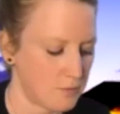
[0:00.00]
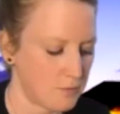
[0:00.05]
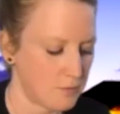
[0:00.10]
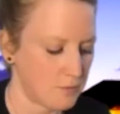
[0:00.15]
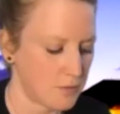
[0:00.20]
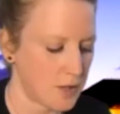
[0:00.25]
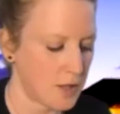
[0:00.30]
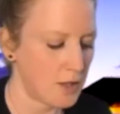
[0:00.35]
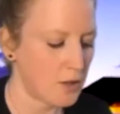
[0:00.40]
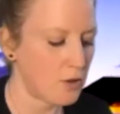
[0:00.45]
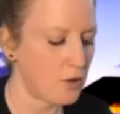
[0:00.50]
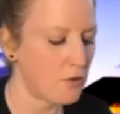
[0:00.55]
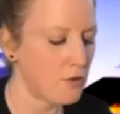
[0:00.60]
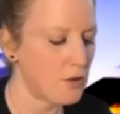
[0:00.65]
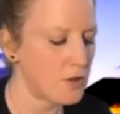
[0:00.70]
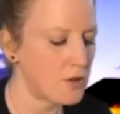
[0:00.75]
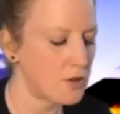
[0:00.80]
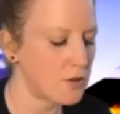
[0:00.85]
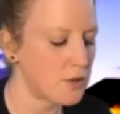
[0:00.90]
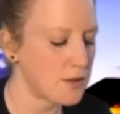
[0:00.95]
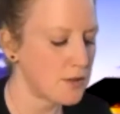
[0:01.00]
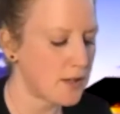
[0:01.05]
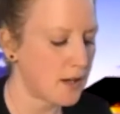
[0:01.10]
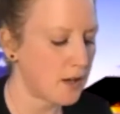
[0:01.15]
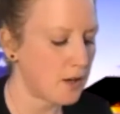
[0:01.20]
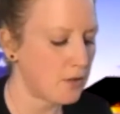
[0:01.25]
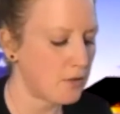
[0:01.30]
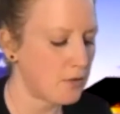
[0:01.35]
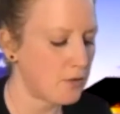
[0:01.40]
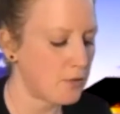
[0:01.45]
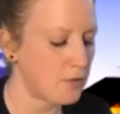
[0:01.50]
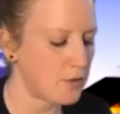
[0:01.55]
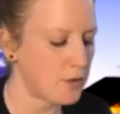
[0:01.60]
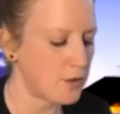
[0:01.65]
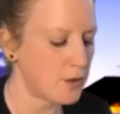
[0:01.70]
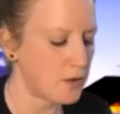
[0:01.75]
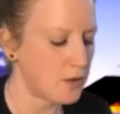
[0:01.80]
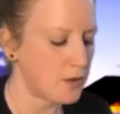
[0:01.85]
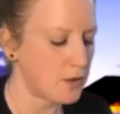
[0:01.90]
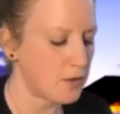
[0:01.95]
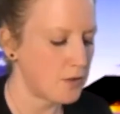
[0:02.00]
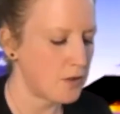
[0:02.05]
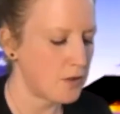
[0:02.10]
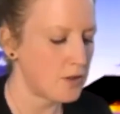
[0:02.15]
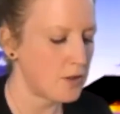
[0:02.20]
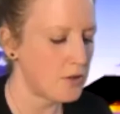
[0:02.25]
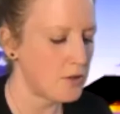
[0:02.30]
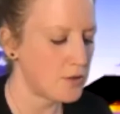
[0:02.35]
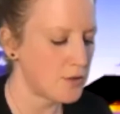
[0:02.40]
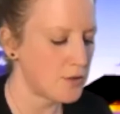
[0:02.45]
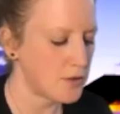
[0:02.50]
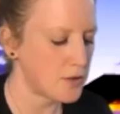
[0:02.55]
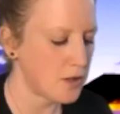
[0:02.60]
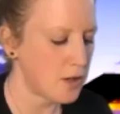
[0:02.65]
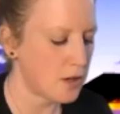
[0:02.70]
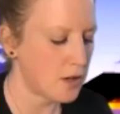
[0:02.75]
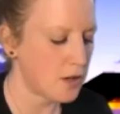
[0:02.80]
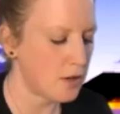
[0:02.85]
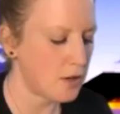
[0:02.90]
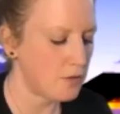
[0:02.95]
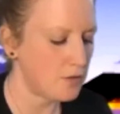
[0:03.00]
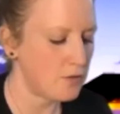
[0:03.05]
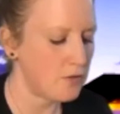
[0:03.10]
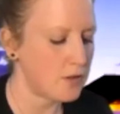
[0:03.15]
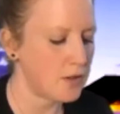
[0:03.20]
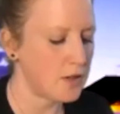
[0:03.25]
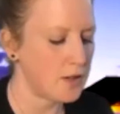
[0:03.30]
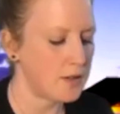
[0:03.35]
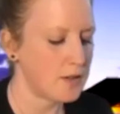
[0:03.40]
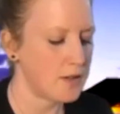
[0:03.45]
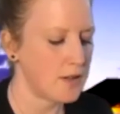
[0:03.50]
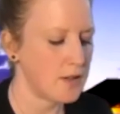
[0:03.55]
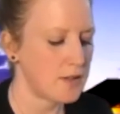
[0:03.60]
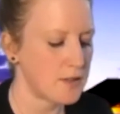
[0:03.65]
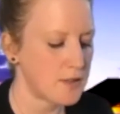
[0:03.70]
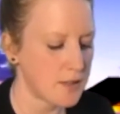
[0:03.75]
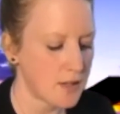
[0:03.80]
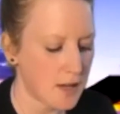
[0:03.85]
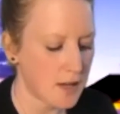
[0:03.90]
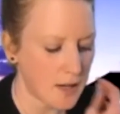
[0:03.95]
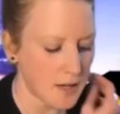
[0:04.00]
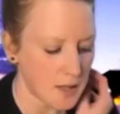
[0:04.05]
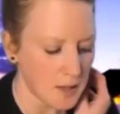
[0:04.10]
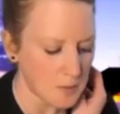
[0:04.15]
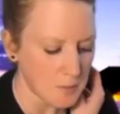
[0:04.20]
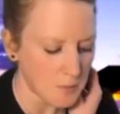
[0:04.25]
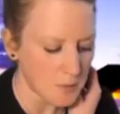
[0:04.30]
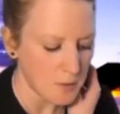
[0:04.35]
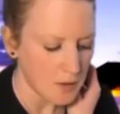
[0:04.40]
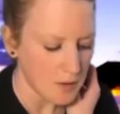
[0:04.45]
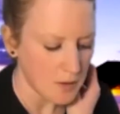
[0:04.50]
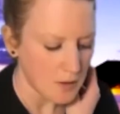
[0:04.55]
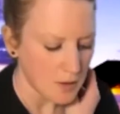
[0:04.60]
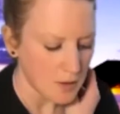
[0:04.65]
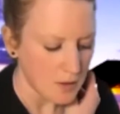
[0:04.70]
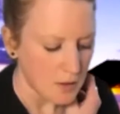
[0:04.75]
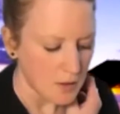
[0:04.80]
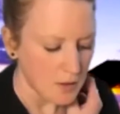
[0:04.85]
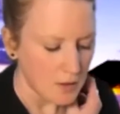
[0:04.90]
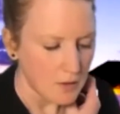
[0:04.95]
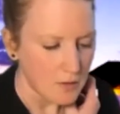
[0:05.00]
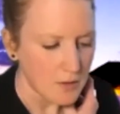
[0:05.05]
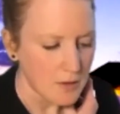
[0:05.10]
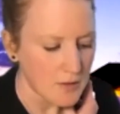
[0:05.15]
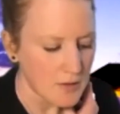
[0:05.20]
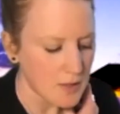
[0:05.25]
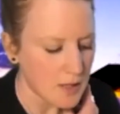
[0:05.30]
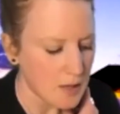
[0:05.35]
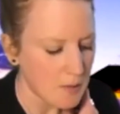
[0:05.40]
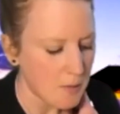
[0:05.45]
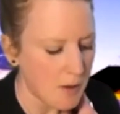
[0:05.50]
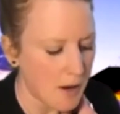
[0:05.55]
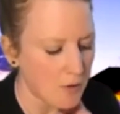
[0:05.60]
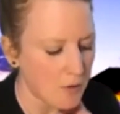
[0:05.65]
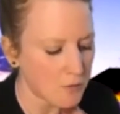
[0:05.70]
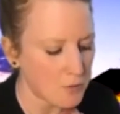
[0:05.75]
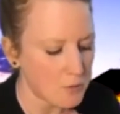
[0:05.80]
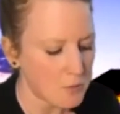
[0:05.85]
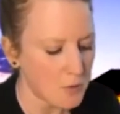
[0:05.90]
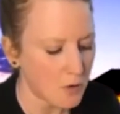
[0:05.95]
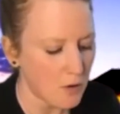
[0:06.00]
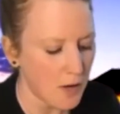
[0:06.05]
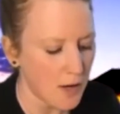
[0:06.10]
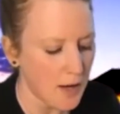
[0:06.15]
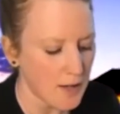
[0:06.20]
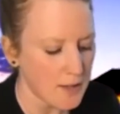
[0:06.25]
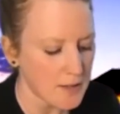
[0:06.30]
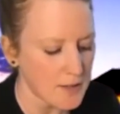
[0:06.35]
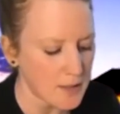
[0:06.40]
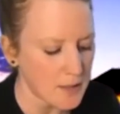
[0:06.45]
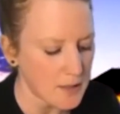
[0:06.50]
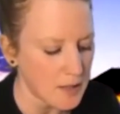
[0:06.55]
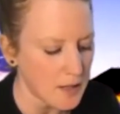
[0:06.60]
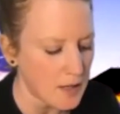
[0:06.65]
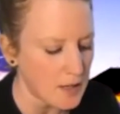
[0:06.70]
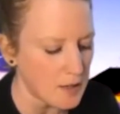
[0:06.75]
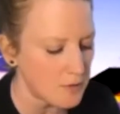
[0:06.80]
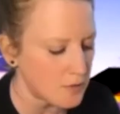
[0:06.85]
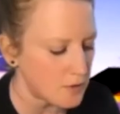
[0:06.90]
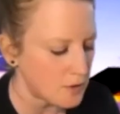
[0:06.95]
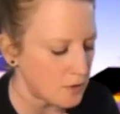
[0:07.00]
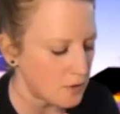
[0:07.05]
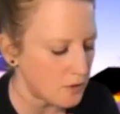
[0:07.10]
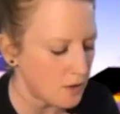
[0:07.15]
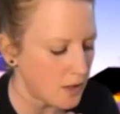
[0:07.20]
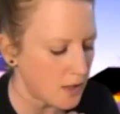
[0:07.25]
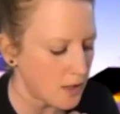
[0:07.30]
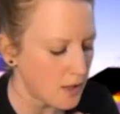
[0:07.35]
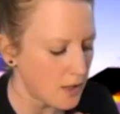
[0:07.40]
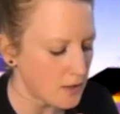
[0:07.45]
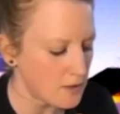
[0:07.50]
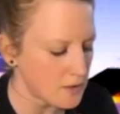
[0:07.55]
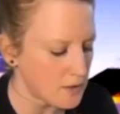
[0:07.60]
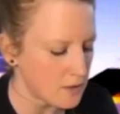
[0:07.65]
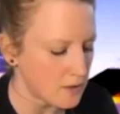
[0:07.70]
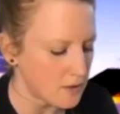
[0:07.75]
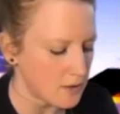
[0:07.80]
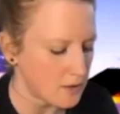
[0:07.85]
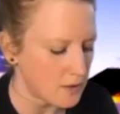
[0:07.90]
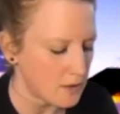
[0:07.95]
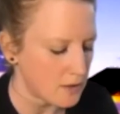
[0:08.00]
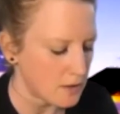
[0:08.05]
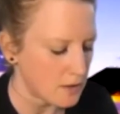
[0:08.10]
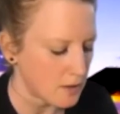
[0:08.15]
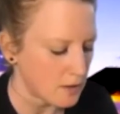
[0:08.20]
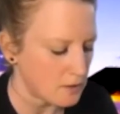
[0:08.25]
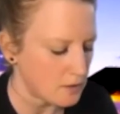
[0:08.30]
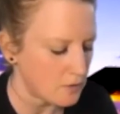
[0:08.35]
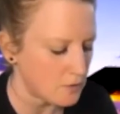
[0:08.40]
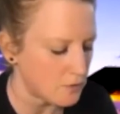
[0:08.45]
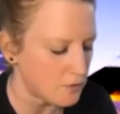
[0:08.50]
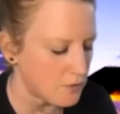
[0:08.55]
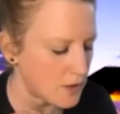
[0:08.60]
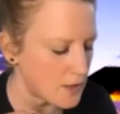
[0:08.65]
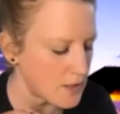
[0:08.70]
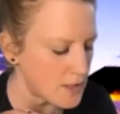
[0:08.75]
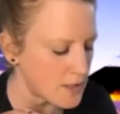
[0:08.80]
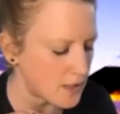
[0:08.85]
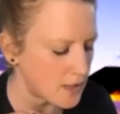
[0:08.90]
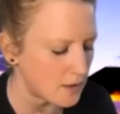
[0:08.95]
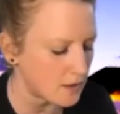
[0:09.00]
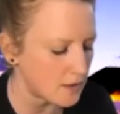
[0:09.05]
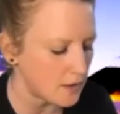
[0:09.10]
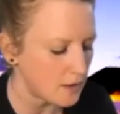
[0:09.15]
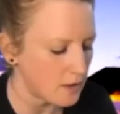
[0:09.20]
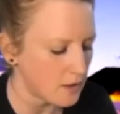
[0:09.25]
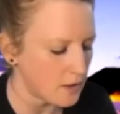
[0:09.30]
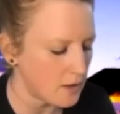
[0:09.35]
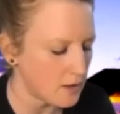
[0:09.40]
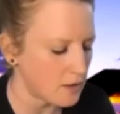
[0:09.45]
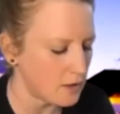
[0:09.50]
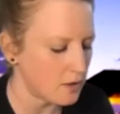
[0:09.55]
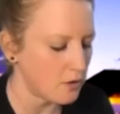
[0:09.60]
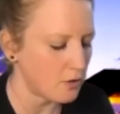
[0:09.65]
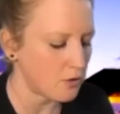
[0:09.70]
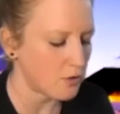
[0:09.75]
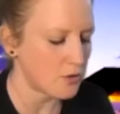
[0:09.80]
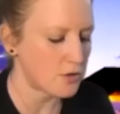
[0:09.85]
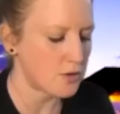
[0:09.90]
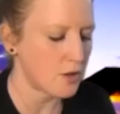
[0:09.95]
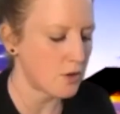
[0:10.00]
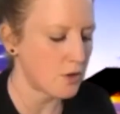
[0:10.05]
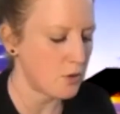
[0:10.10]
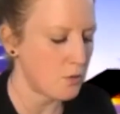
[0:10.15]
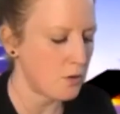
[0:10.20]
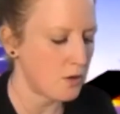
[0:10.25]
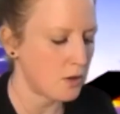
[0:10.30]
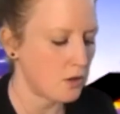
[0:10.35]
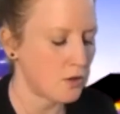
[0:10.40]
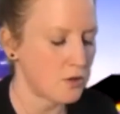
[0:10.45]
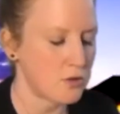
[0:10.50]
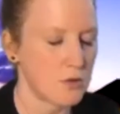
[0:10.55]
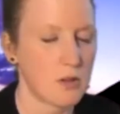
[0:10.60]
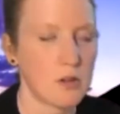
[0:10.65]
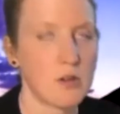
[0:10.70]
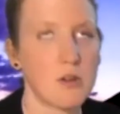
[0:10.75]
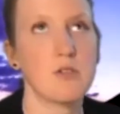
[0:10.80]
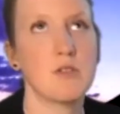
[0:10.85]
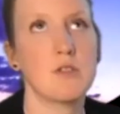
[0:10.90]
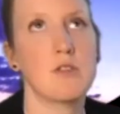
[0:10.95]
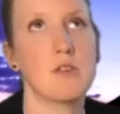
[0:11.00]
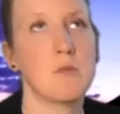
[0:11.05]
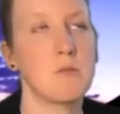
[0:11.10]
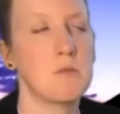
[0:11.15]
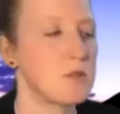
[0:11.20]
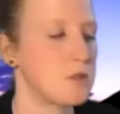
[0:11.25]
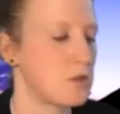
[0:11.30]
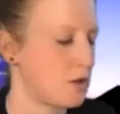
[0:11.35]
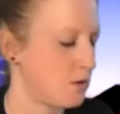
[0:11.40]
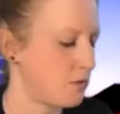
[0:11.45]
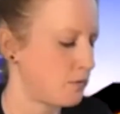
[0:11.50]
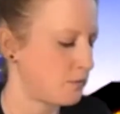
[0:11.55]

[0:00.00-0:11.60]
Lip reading: Encourage yourself that you deserve this time out from your hectic life that you lead and the frantic thinking you're so accustomed to.